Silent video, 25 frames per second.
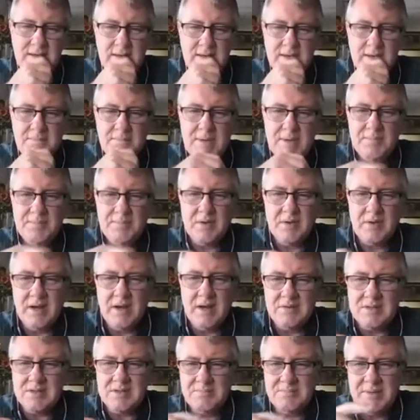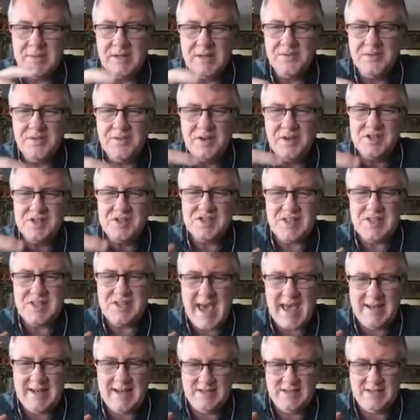People are out to build their
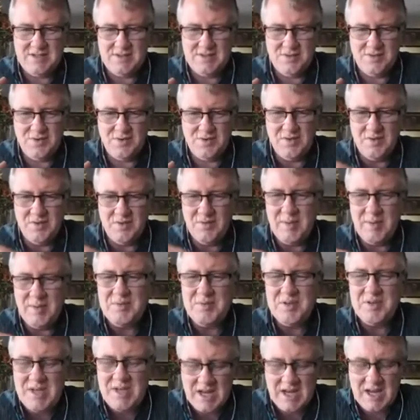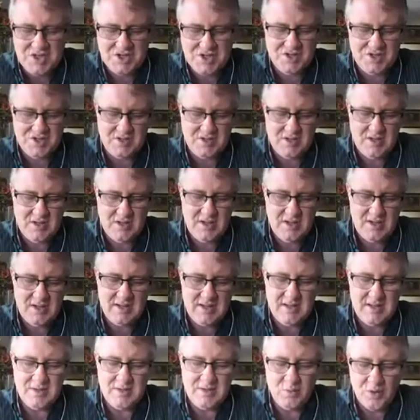status or their reputation
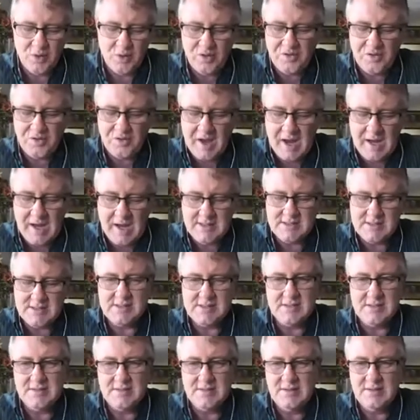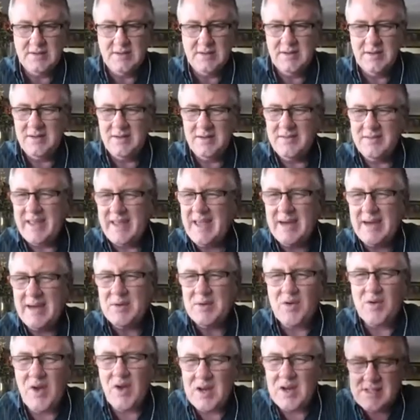in the world's eyes. They come
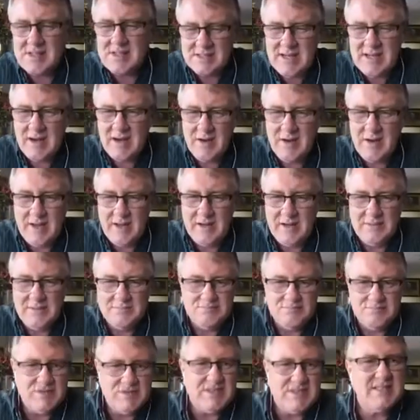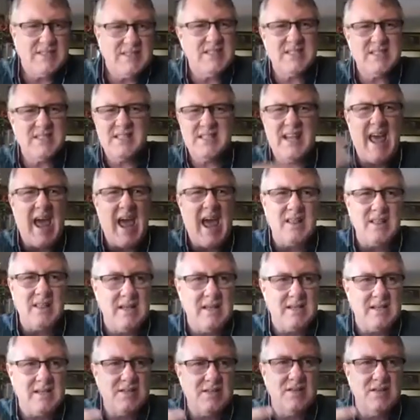across as arrogant. We see this in athletes.